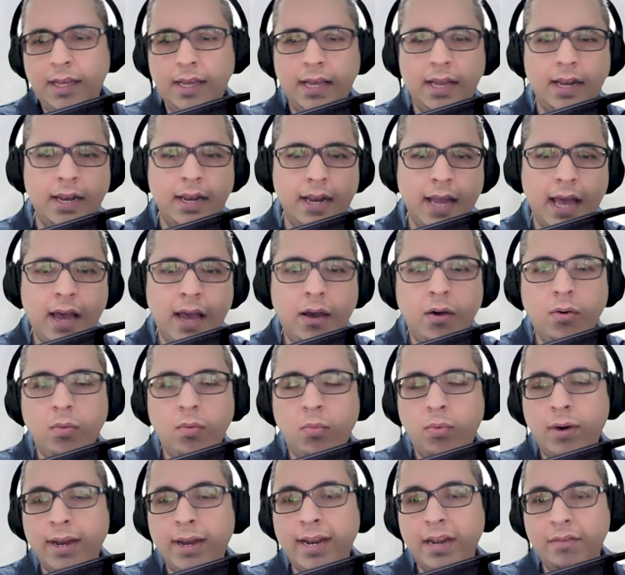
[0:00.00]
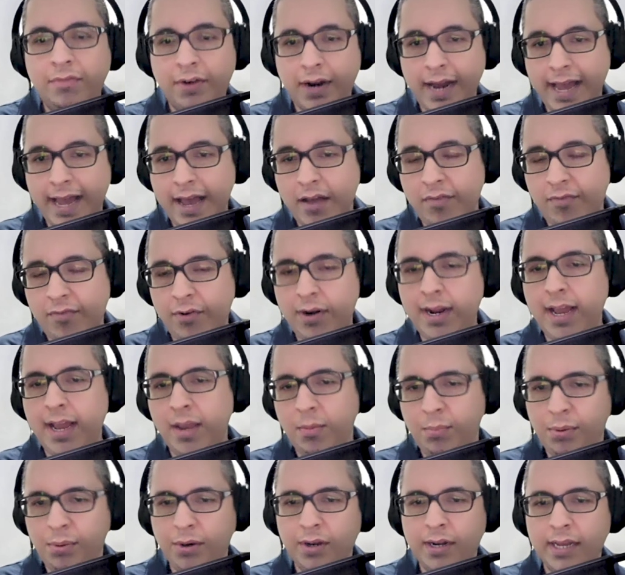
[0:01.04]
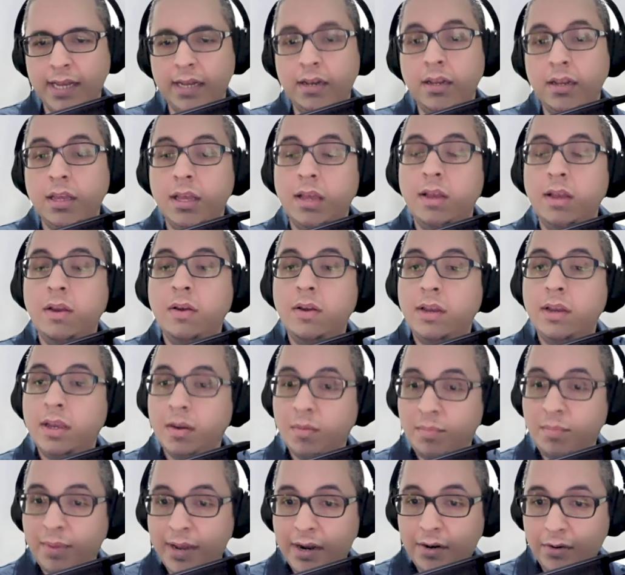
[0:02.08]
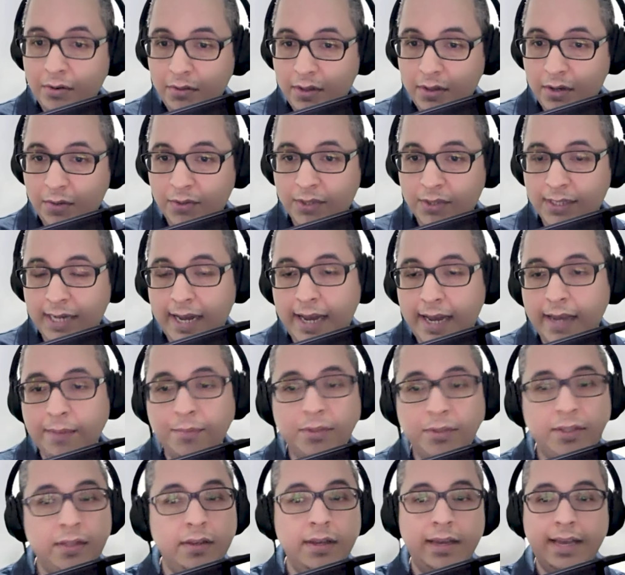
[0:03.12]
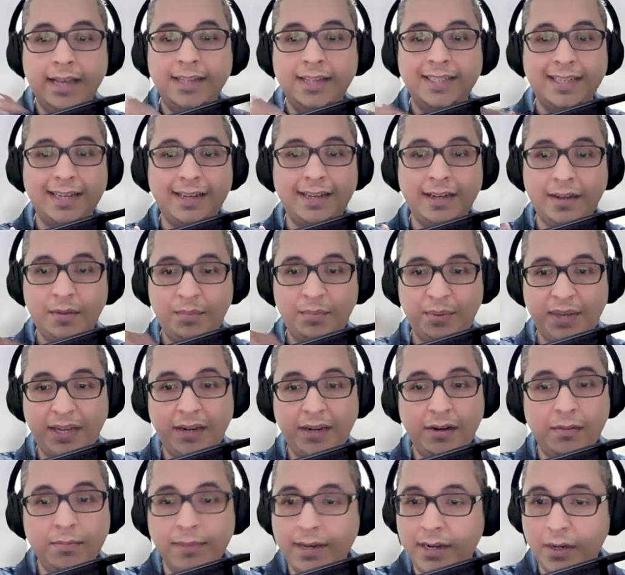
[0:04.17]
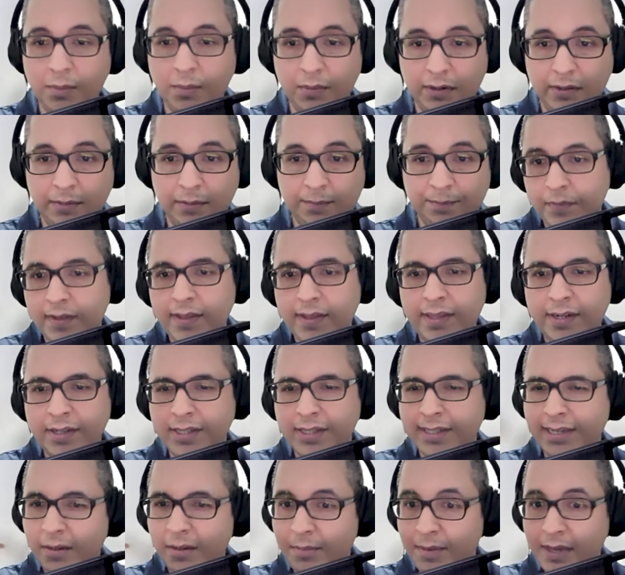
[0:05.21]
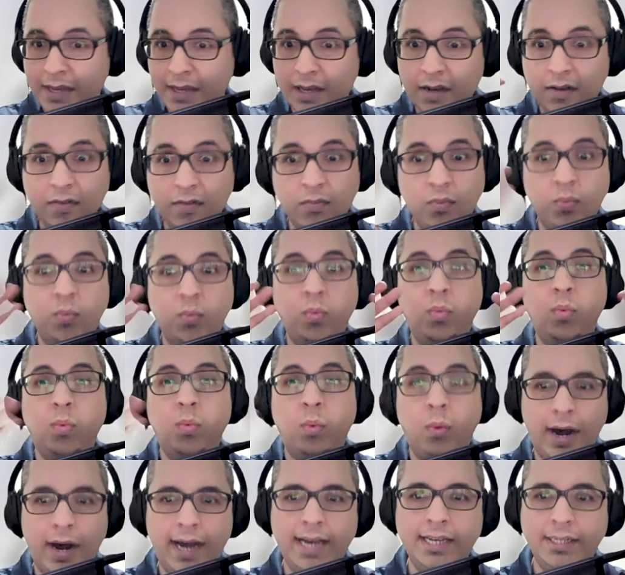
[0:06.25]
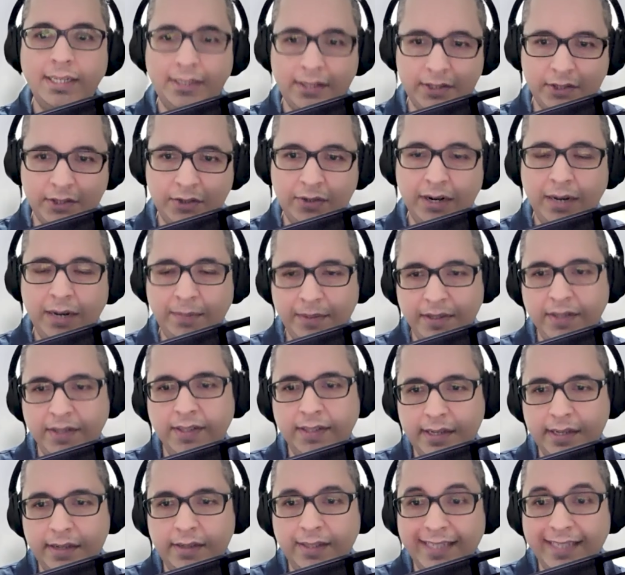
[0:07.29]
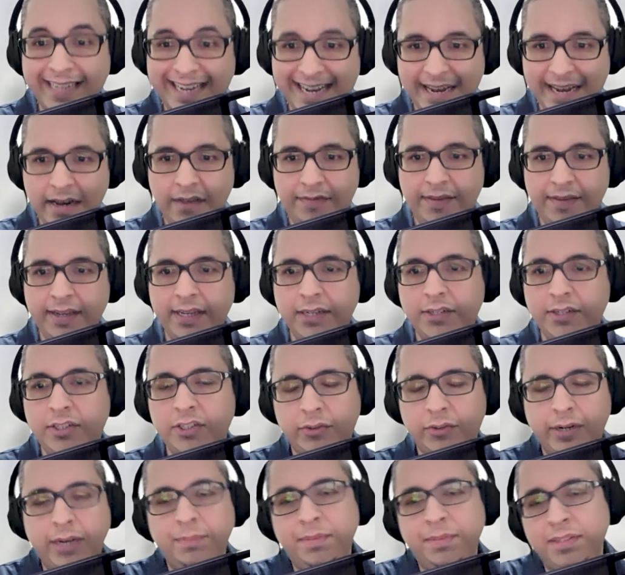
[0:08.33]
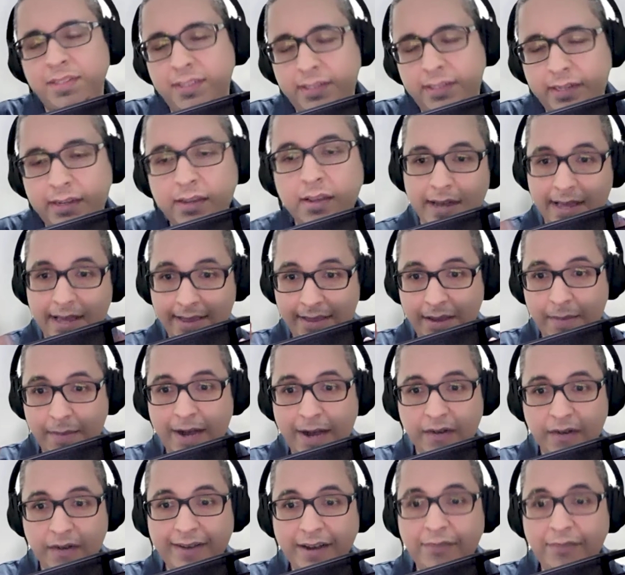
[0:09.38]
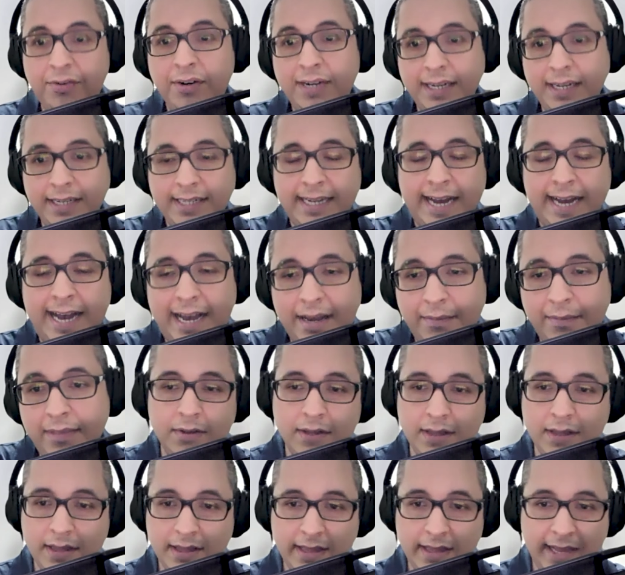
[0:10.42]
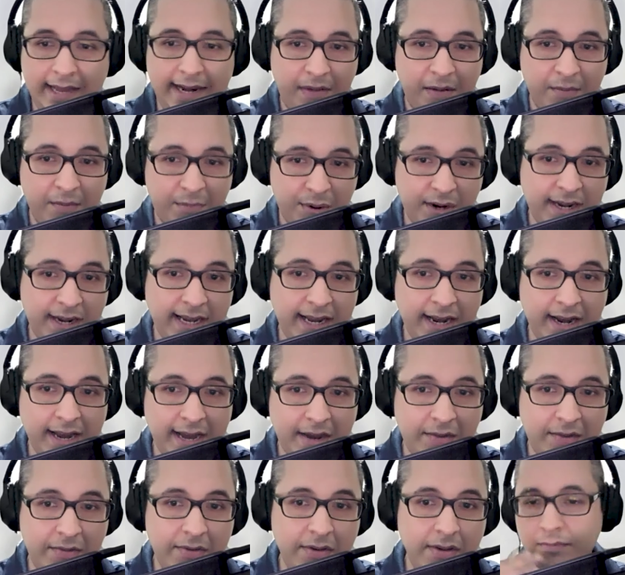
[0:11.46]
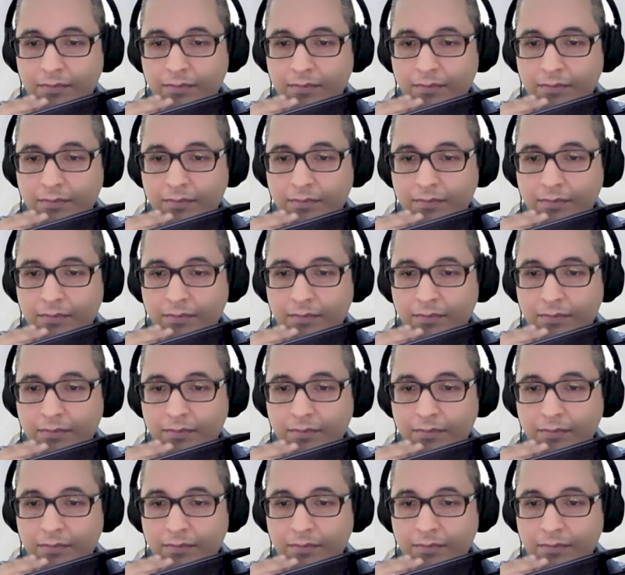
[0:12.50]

And yes. now, whatever effort I put in compared to those times, it's going to appear minimal. Yeah. There's going to be a wide discrepancy, significant discrepancy in the amount of effort and time that I'm putting in now.